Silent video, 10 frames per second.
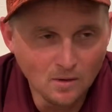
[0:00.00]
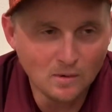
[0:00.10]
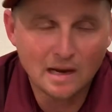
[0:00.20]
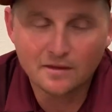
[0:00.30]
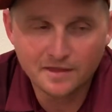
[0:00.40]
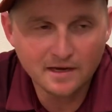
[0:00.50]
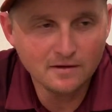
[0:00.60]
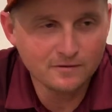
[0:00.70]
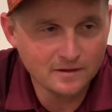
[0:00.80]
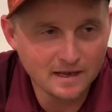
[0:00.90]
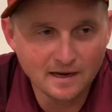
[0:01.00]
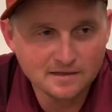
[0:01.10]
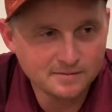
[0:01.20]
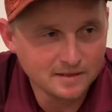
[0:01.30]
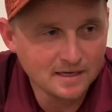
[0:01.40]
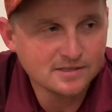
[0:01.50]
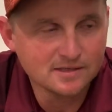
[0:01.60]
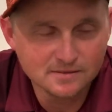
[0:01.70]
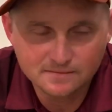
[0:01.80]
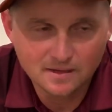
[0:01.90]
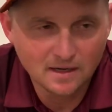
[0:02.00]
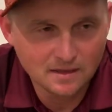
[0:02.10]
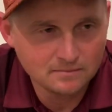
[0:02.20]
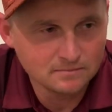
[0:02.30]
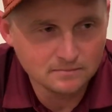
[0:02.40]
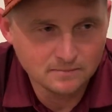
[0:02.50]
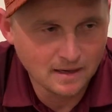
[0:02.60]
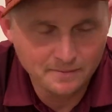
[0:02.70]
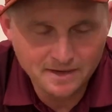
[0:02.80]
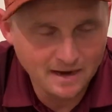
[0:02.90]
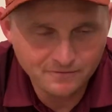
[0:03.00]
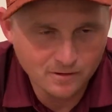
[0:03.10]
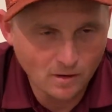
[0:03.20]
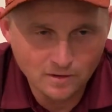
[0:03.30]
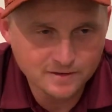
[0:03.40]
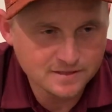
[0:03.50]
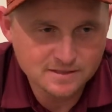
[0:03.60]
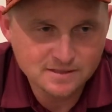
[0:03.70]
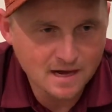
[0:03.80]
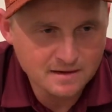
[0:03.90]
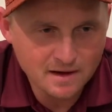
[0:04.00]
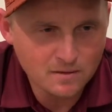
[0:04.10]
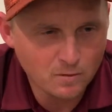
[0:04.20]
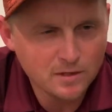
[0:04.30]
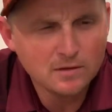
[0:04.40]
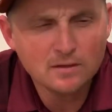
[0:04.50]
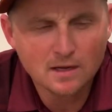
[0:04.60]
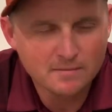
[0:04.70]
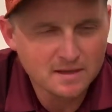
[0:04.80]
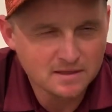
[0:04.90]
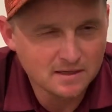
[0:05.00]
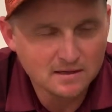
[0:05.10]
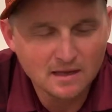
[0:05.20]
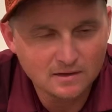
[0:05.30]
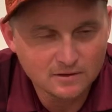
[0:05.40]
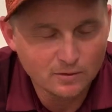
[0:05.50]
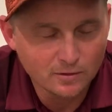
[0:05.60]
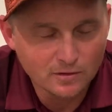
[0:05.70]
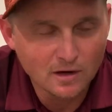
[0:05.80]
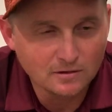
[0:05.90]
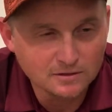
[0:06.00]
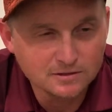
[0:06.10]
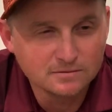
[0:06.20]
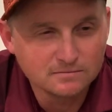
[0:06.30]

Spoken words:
Well, thank you for that explanation. After all this is said and done, what do you think about the Electoral College?